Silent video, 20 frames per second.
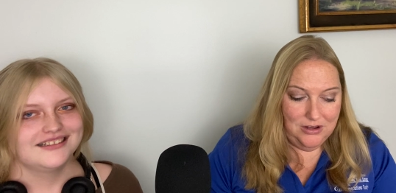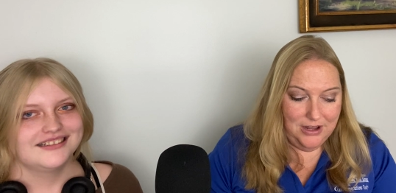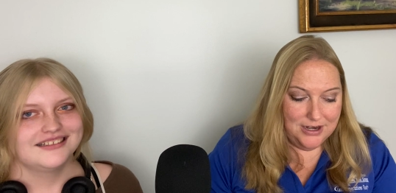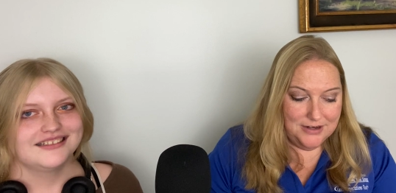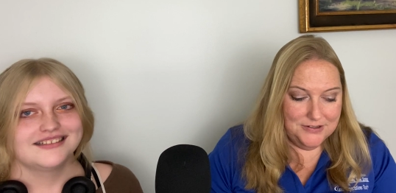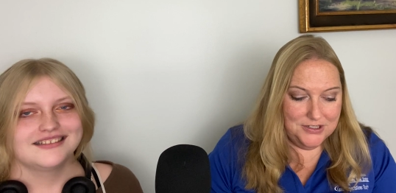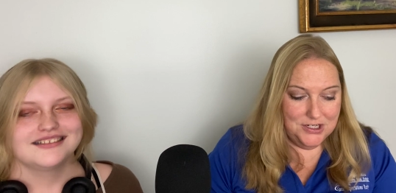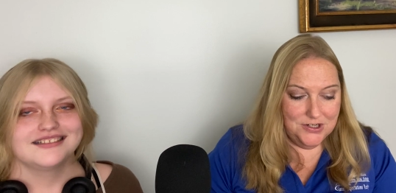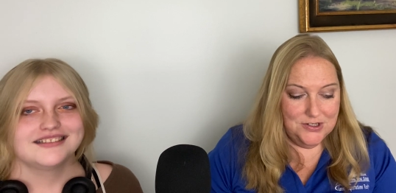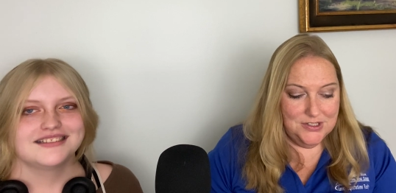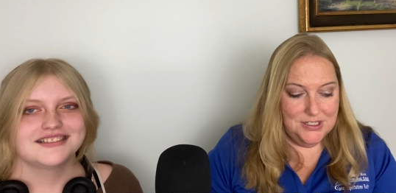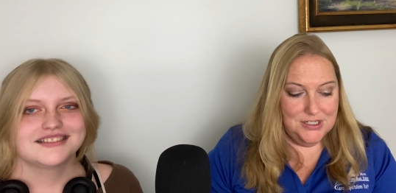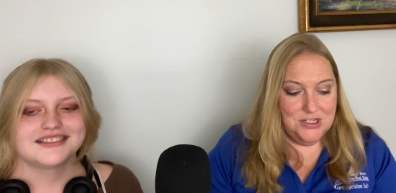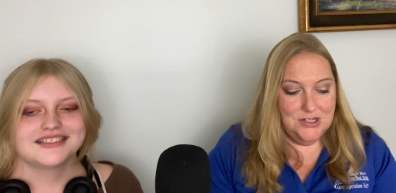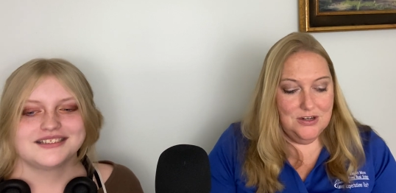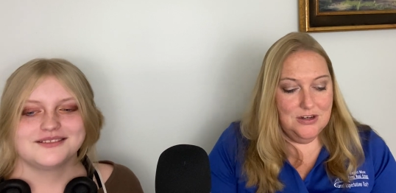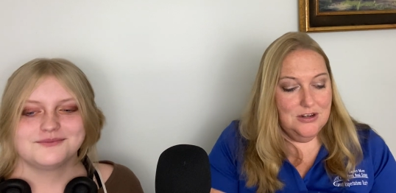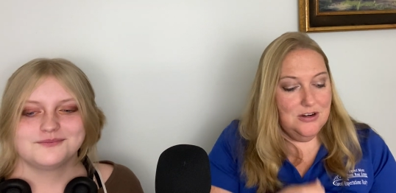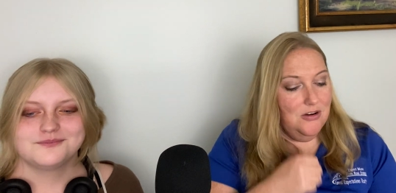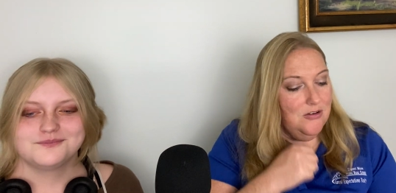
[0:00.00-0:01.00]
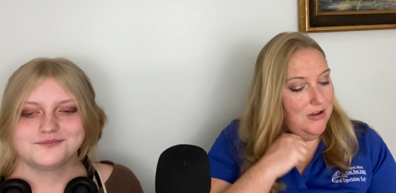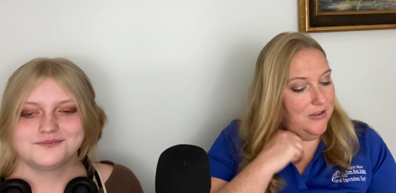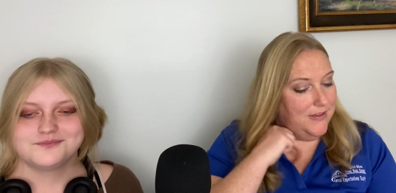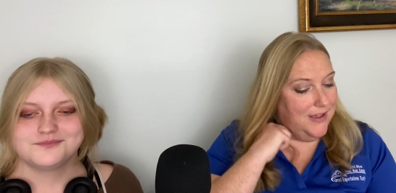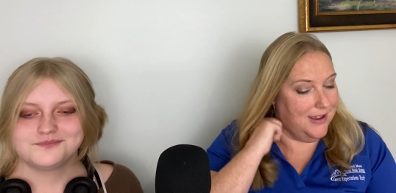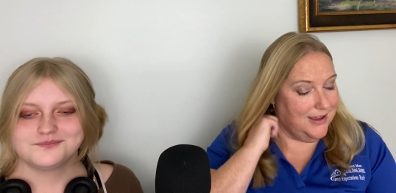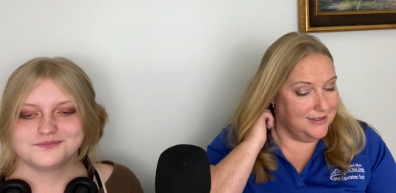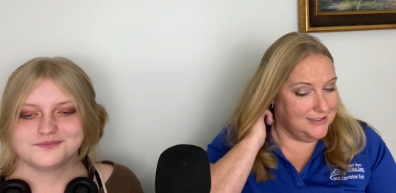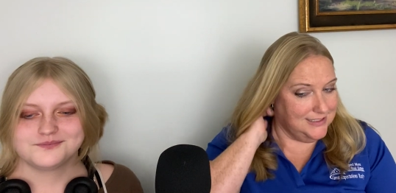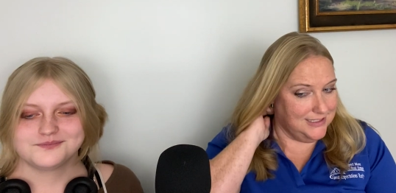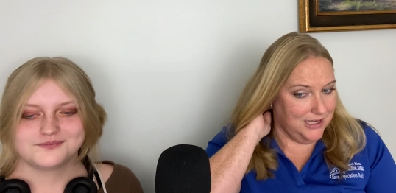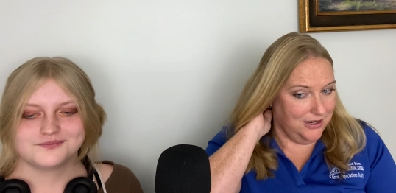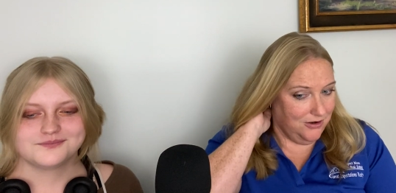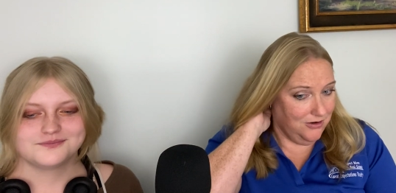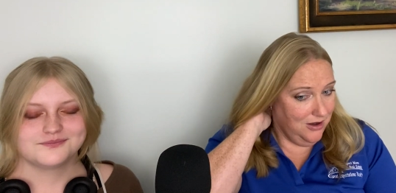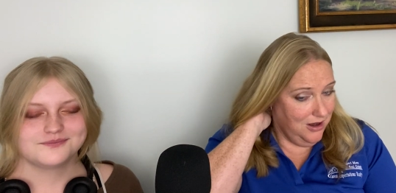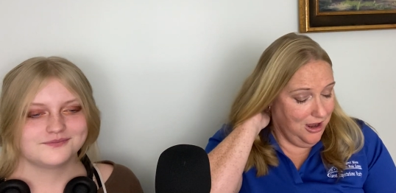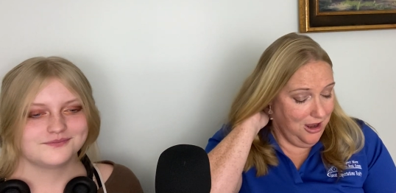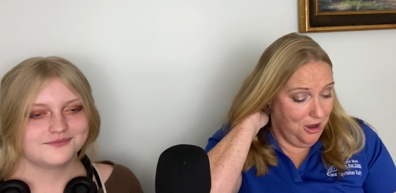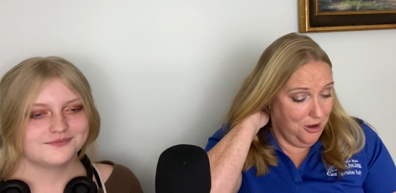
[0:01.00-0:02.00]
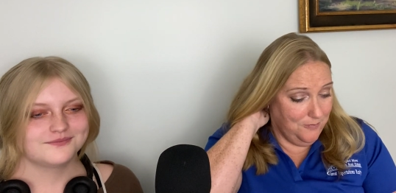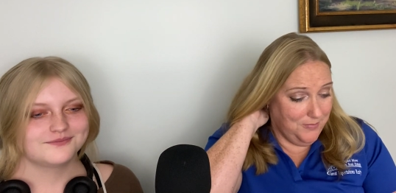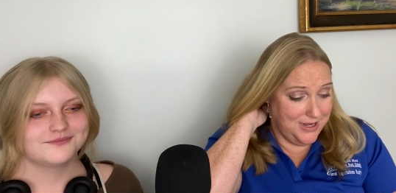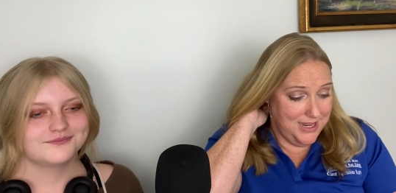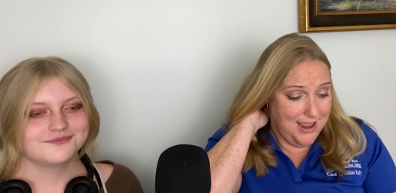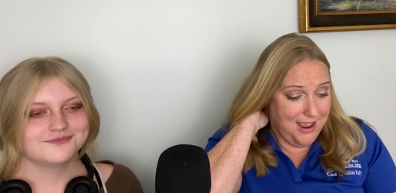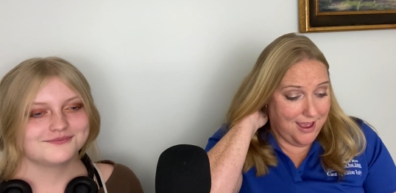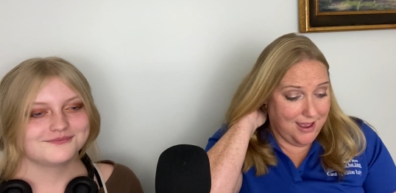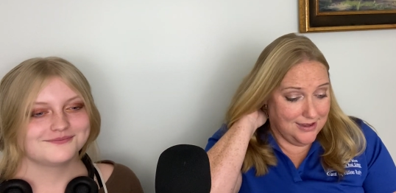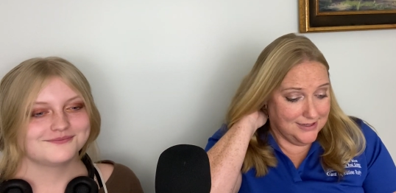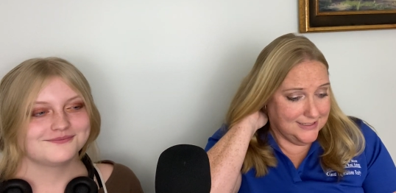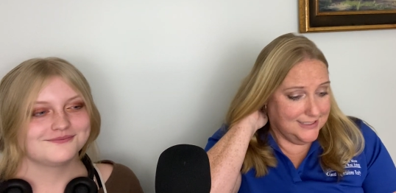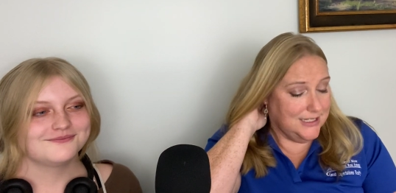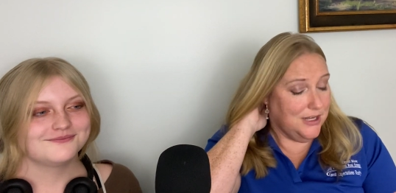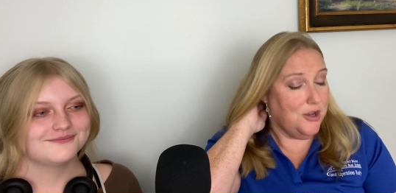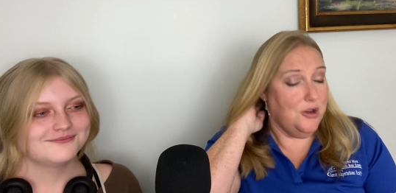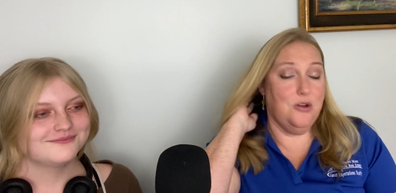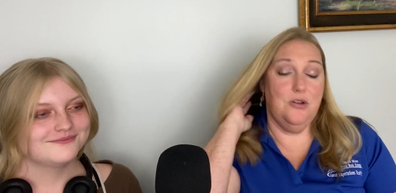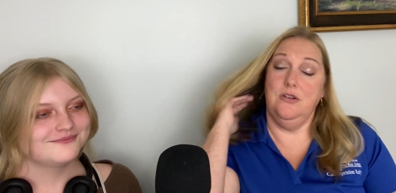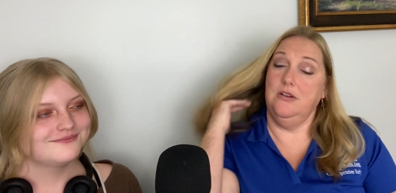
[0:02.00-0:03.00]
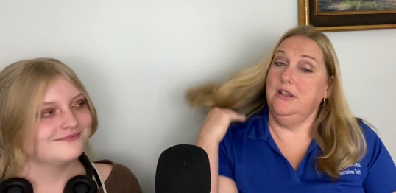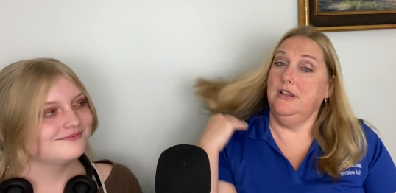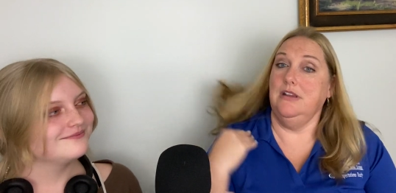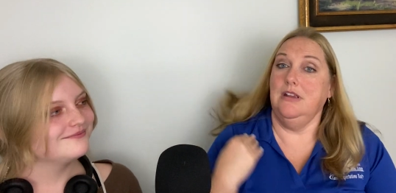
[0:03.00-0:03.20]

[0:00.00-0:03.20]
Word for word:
Speaker 1: lot of shows that you can go on that. So, but yeah, so